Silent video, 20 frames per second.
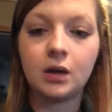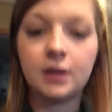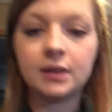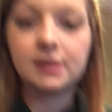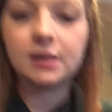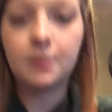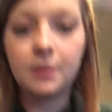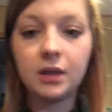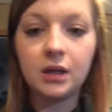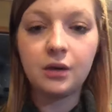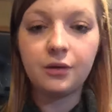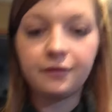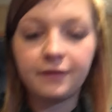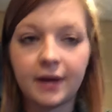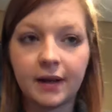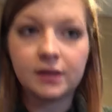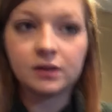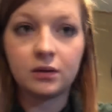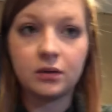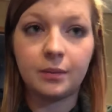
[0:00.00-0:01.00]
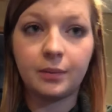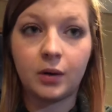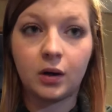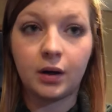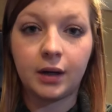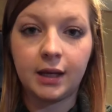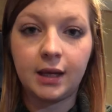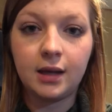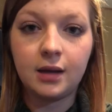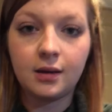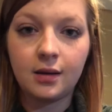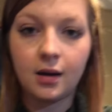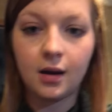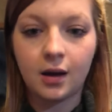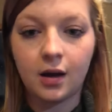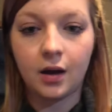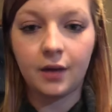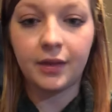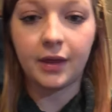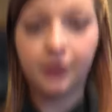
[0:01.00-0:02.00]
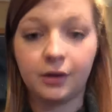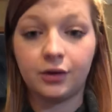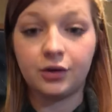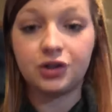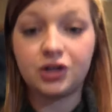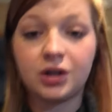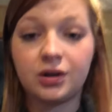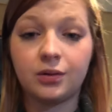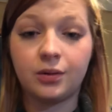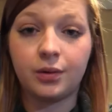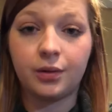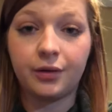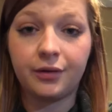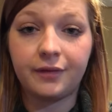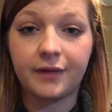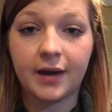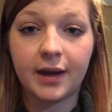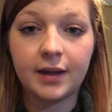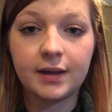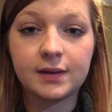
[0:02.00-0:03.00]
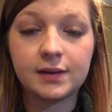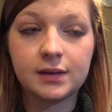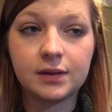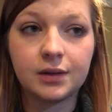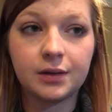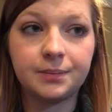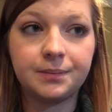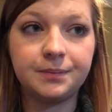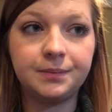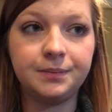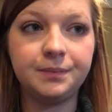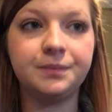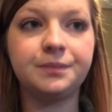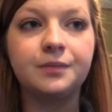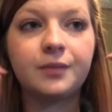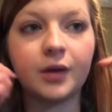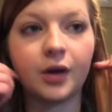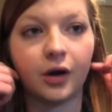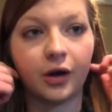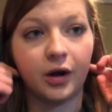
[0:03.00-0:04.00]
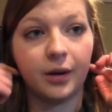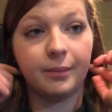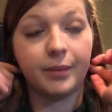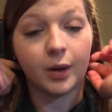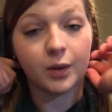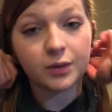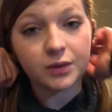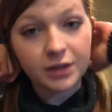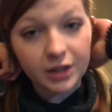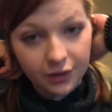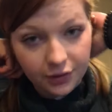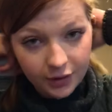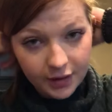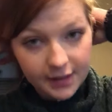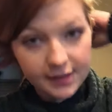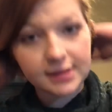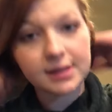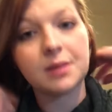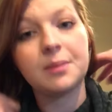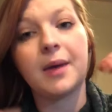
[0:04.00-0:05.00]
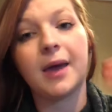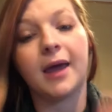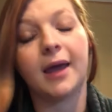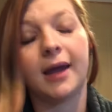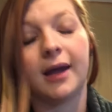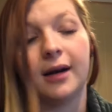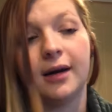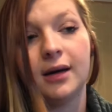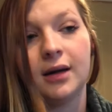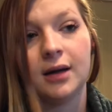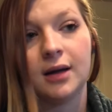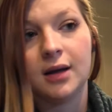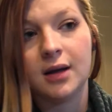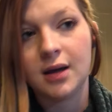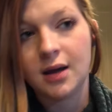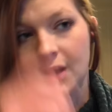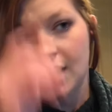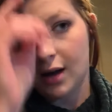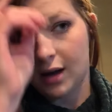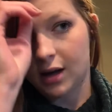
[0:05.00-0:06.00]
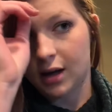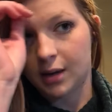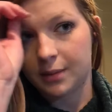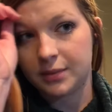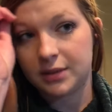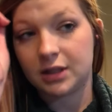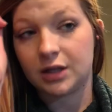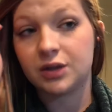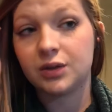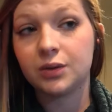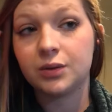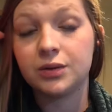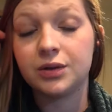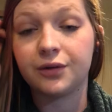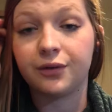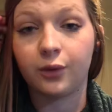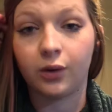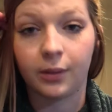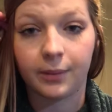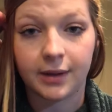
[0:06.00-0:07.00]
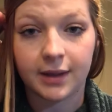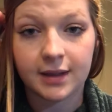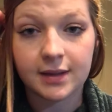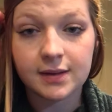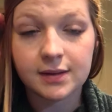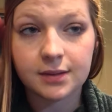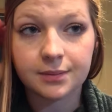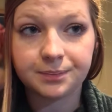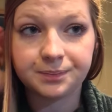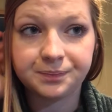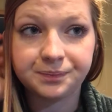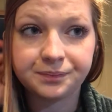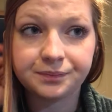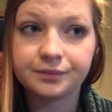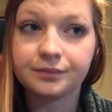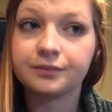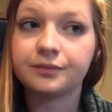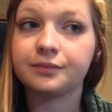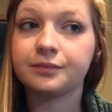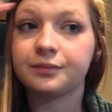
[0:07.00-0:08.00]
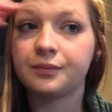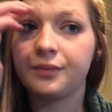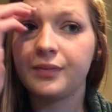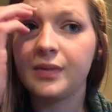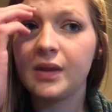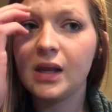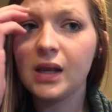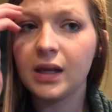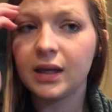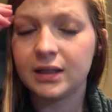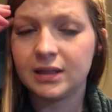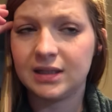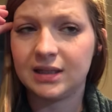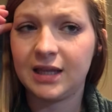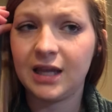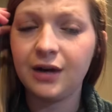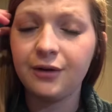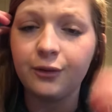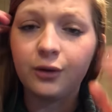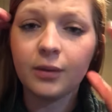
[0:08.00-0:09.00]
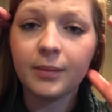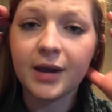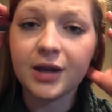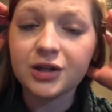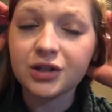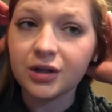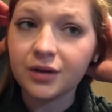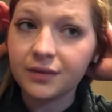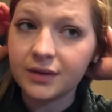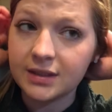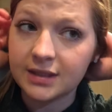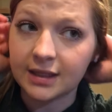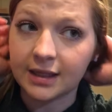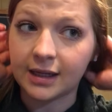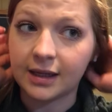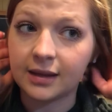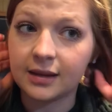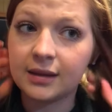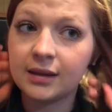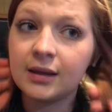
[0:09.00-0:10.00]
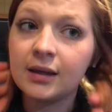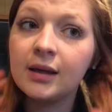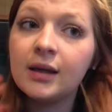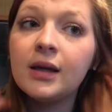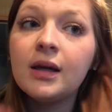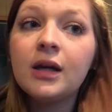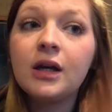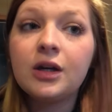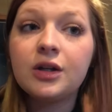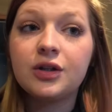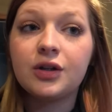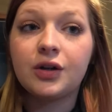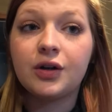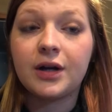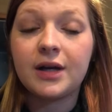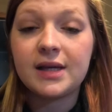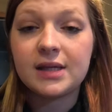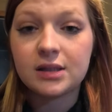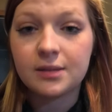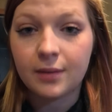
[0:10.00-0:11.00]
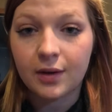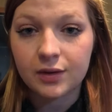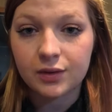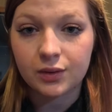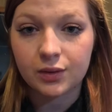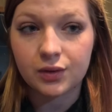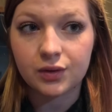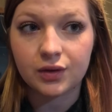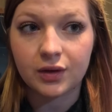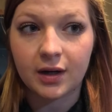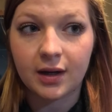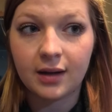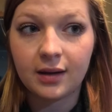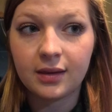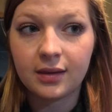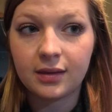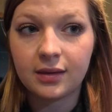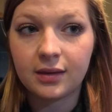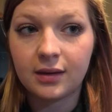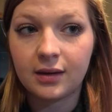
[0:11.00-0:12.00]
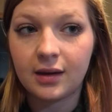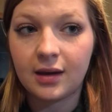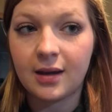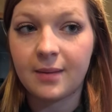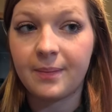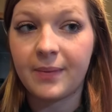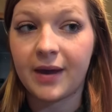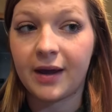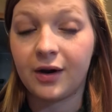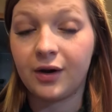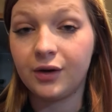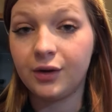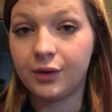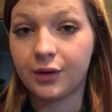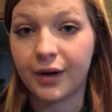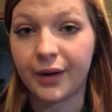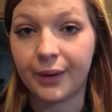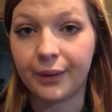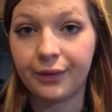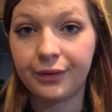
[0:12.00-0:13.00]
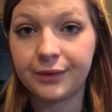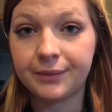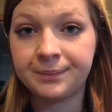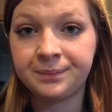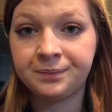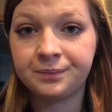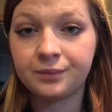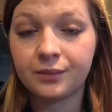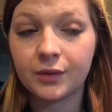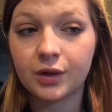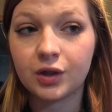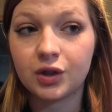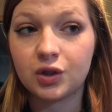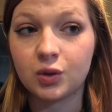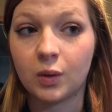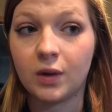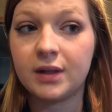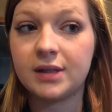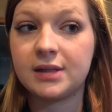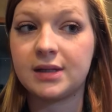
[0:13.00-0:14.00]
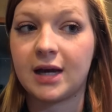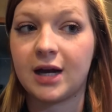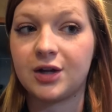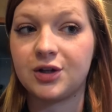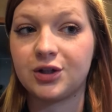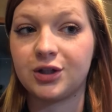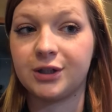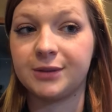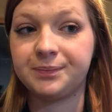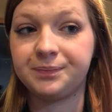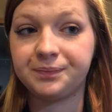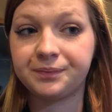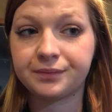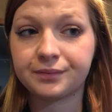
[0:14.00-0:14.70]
Some of the effects on the body that are general effects are bone tenderness and pain, dental deformities, delayed formation of the teeth, decreased muscle strength, impaired growth, short stature,